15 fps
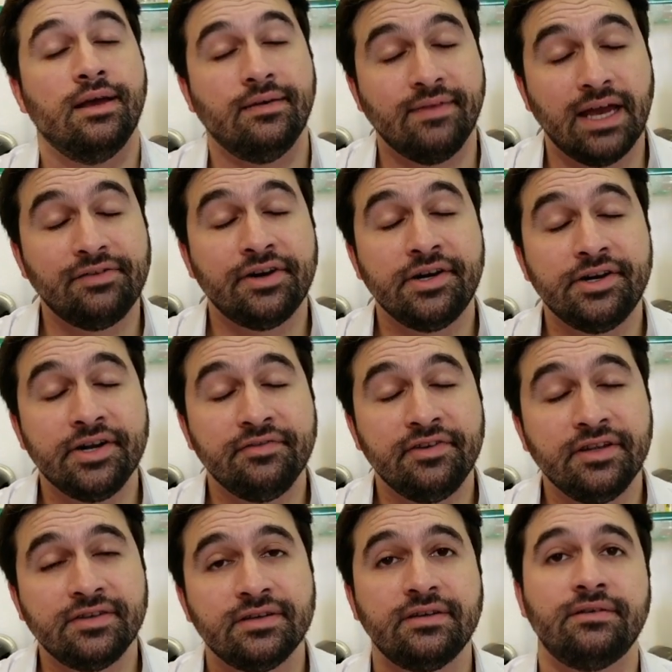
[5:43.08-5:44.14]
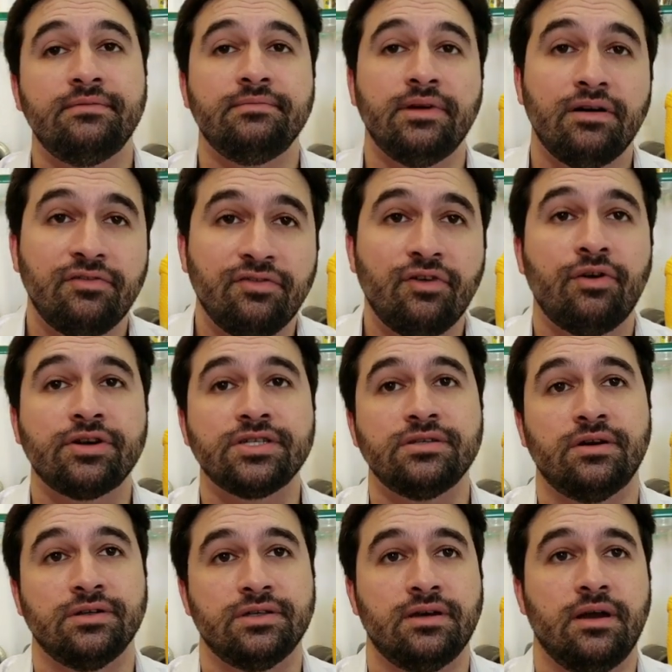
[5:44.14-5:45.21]
Never heard of it? Of course
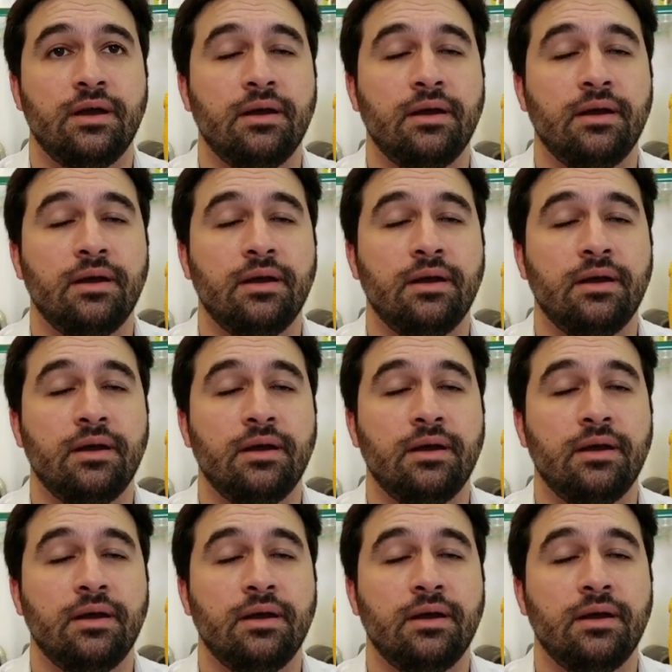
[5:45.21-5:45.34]
not.